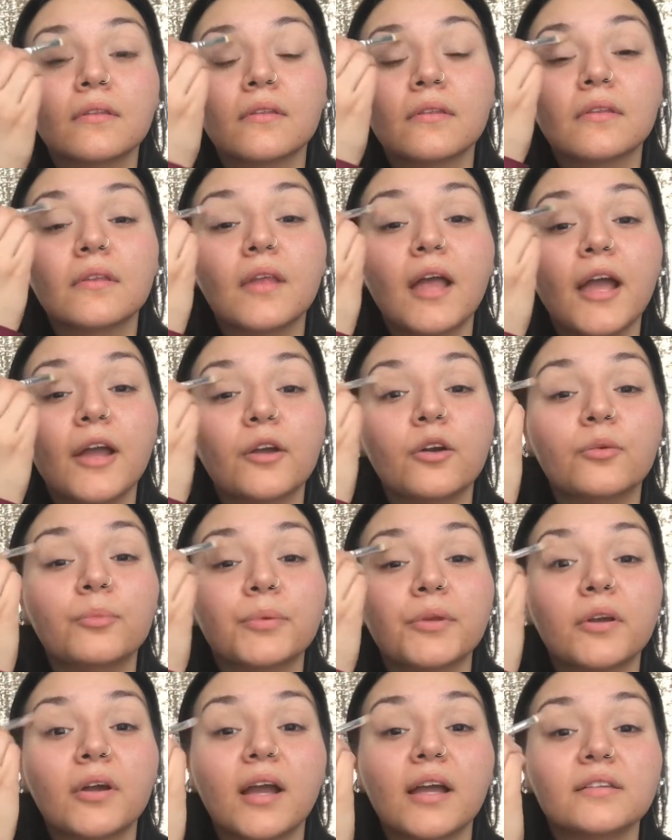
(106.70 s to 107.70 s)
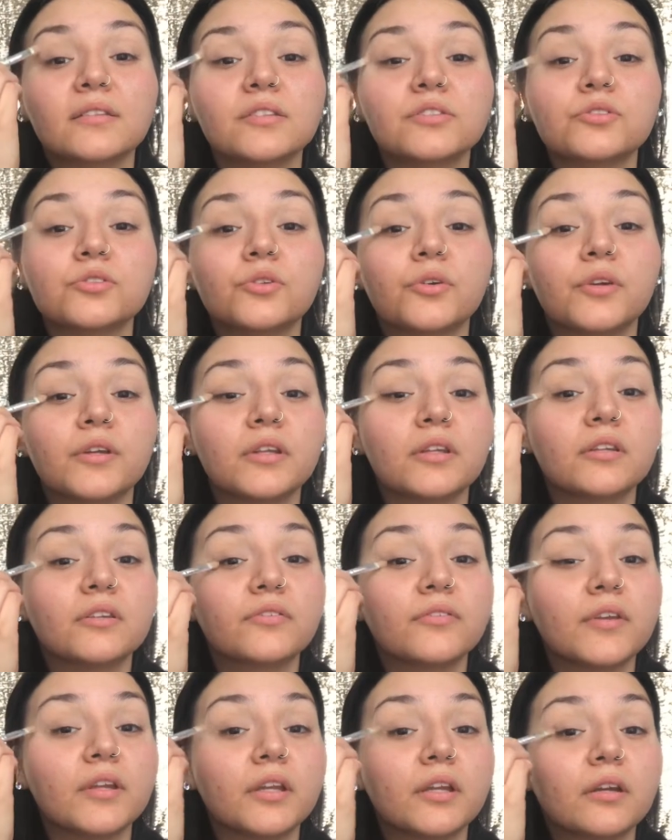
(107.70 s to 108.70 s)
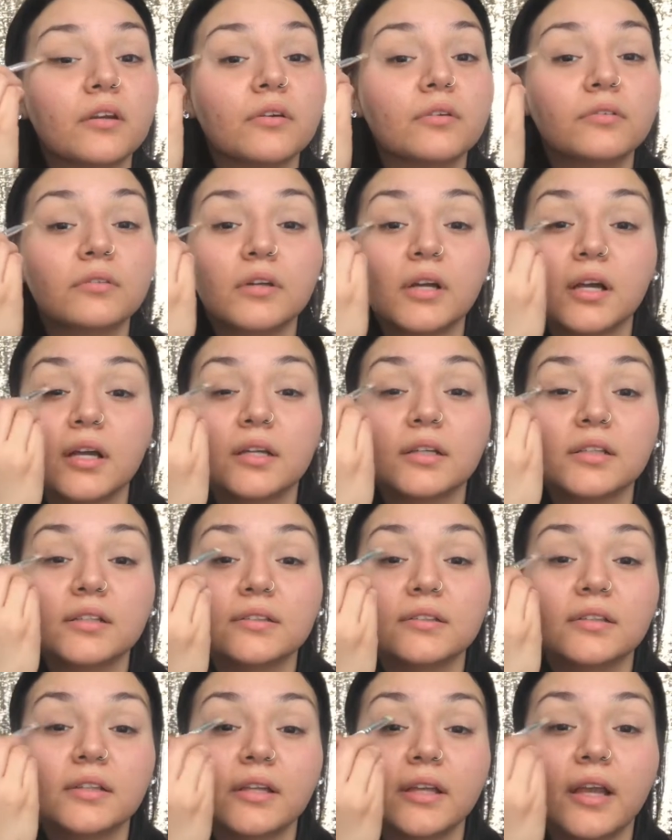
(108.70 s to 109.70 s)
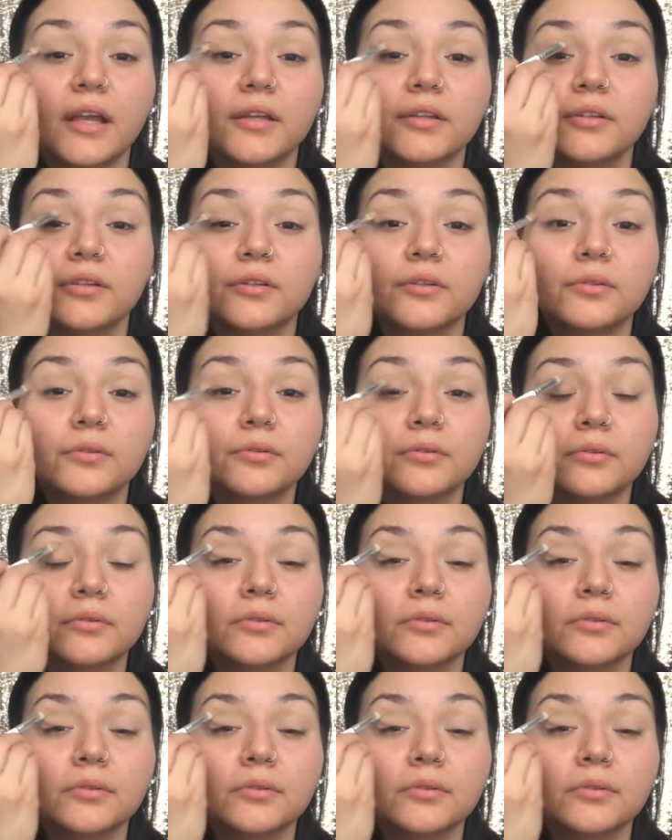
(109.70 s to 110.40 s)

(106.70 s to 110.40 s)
I hope you guys enjoy this video. Honestly, I do.